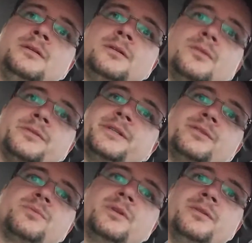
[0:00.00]
Of course,
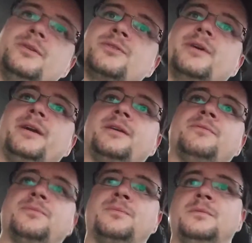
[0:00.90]
that's what it looks like.
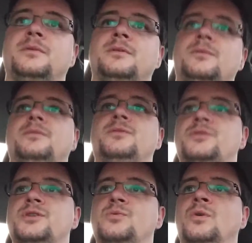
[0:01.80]

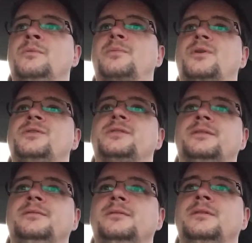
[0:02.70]
It's just one
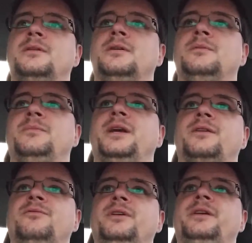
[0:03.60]
person
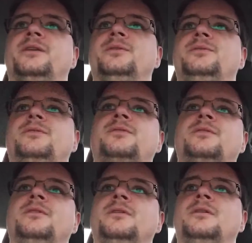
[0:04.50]
making videos
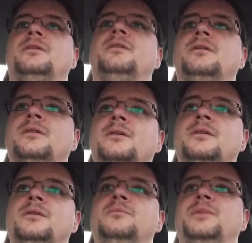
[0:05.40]

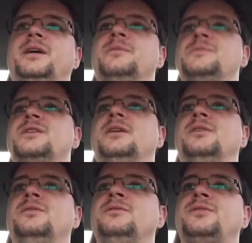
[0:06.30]
by
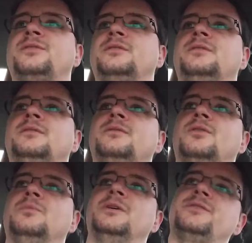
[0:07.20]
themselves. A
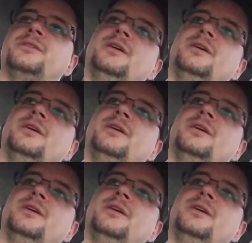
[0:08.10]
whole bunch of